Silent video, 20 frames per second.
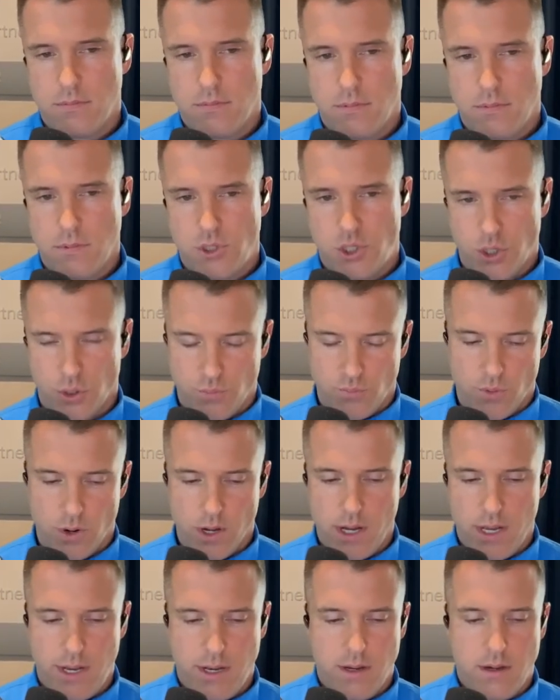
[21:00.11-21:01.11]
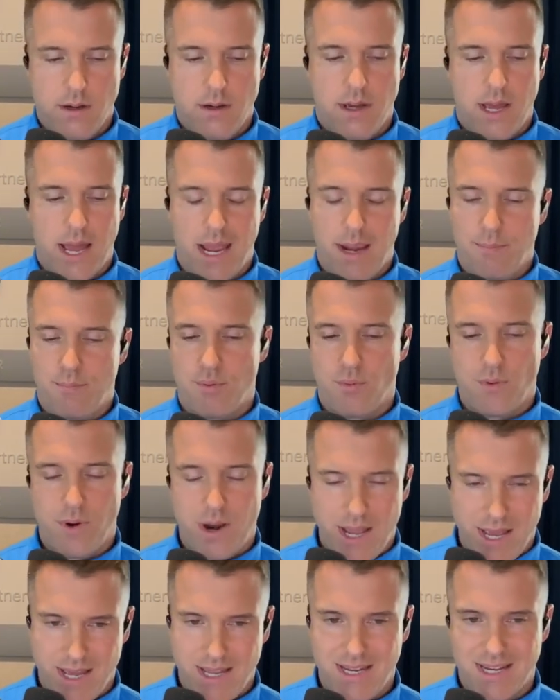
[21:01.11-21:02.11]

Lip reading: should run a brand